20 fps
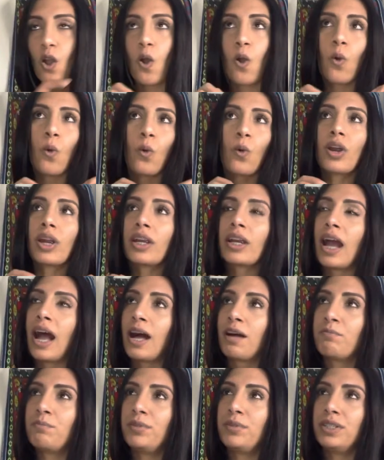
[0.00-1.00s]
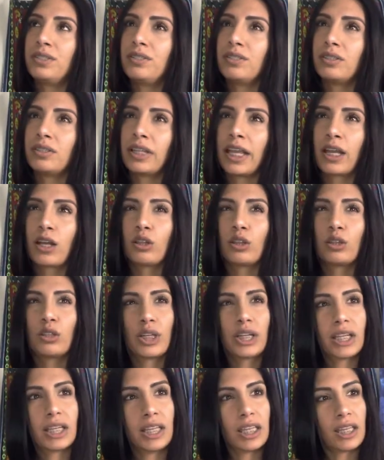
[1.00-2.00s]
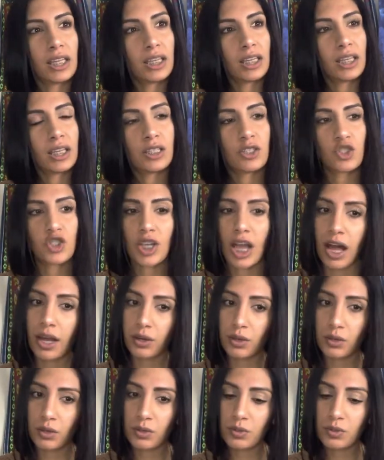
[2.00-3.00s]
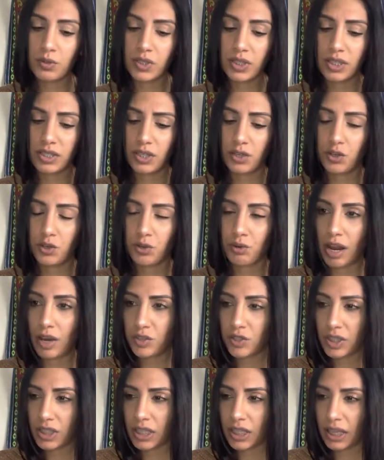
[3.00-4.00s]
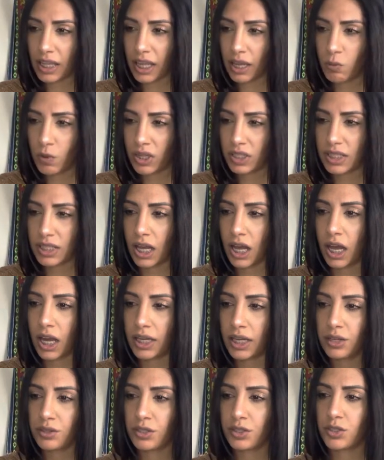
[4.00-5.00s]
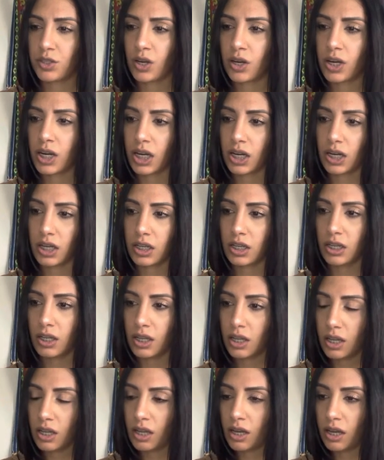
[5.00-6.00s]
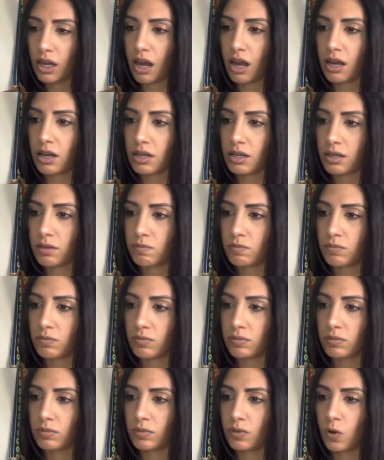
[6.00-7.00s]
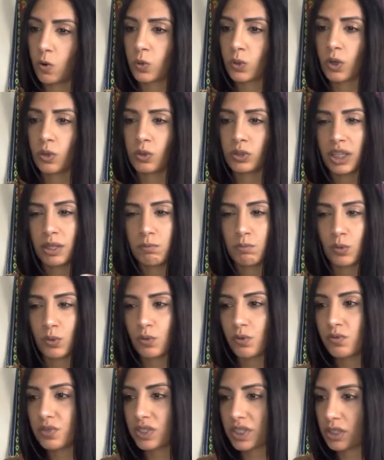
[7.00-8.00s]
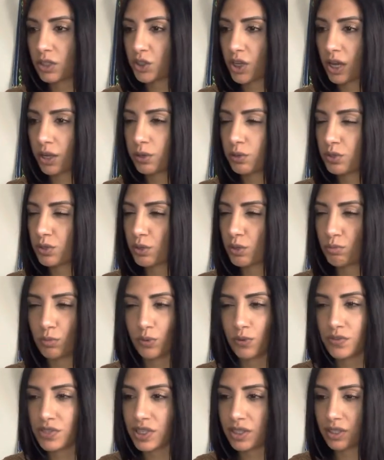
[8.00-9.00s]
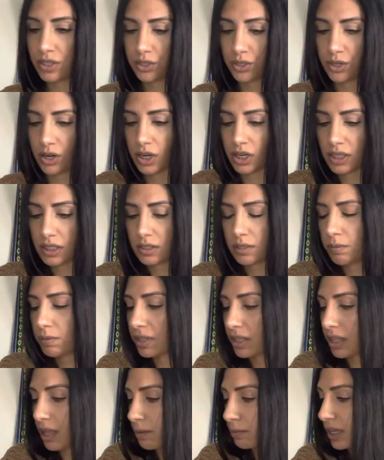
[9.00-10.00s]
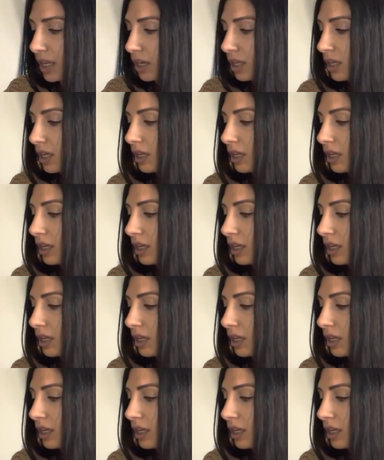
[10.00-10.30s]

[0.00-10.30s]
or have been like lurking in the shadows, because a tarantula like wants to hide in the dark, or only moves in the shadows or moves in the dark is something that I'm getting